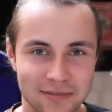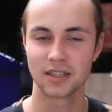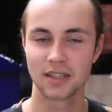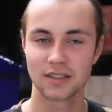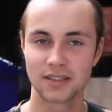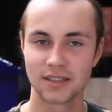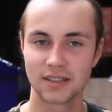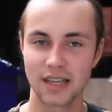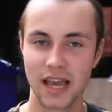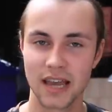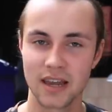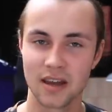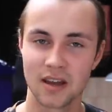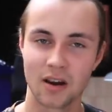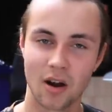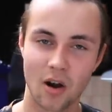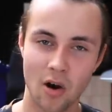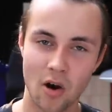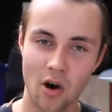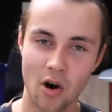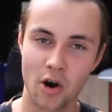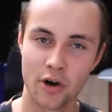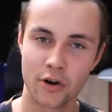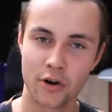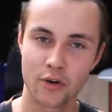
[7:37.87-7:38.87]
This is a
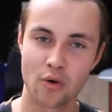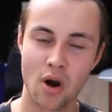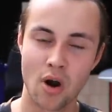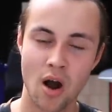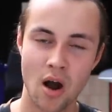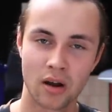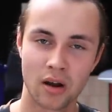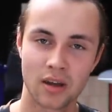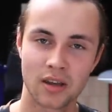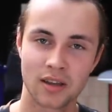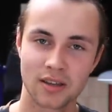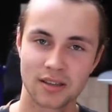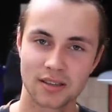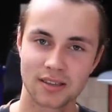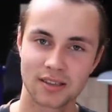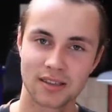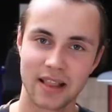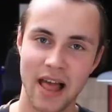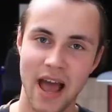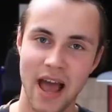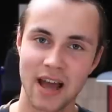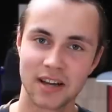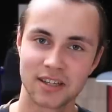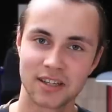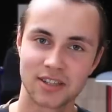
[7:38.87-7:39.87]
hard rock
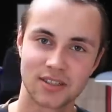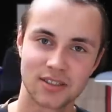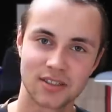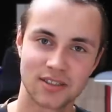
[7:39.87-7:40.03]
slash